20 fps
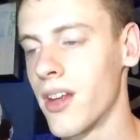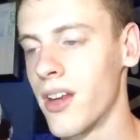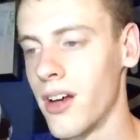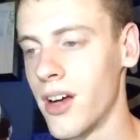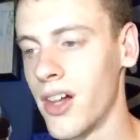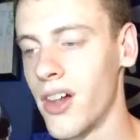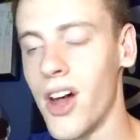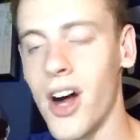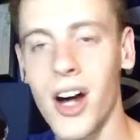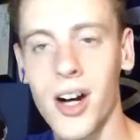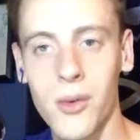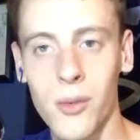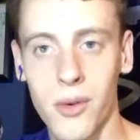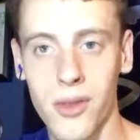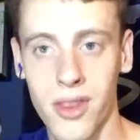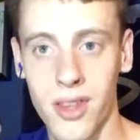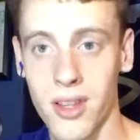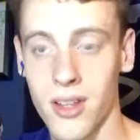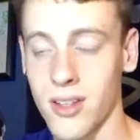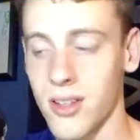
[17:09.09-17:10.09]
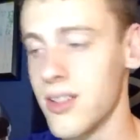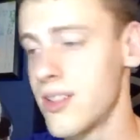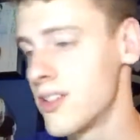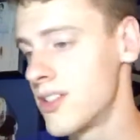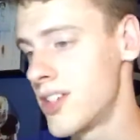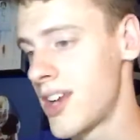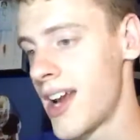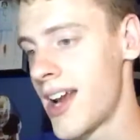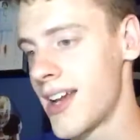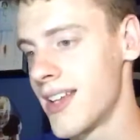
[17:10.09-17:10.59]
along with the
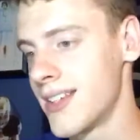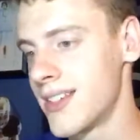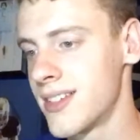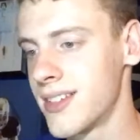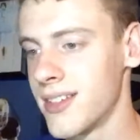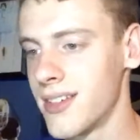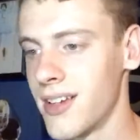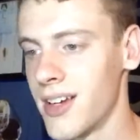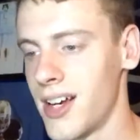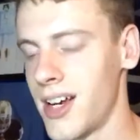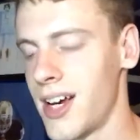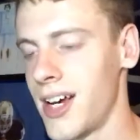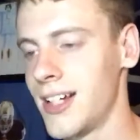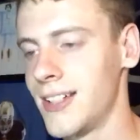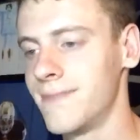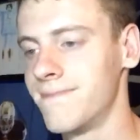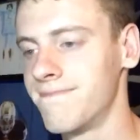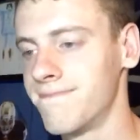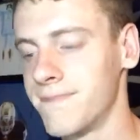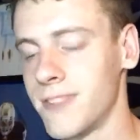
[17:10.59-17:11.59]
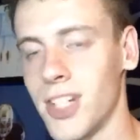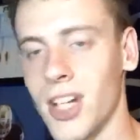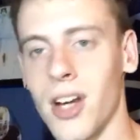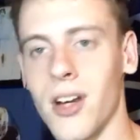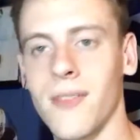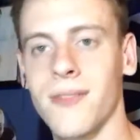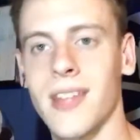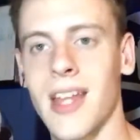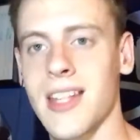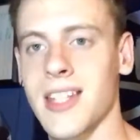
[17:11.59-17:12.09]
Jazz,
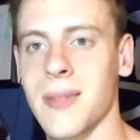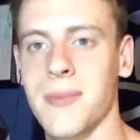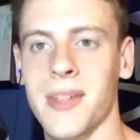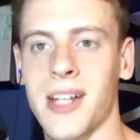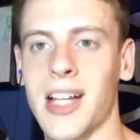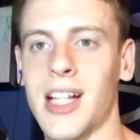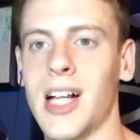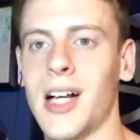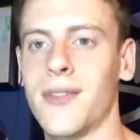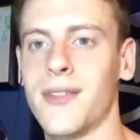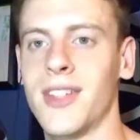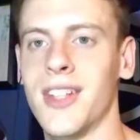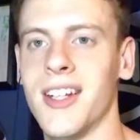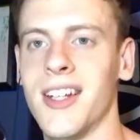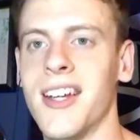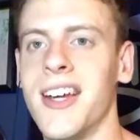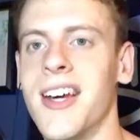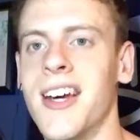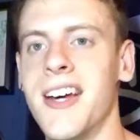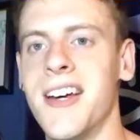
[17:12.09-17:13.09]
that's something I'll have to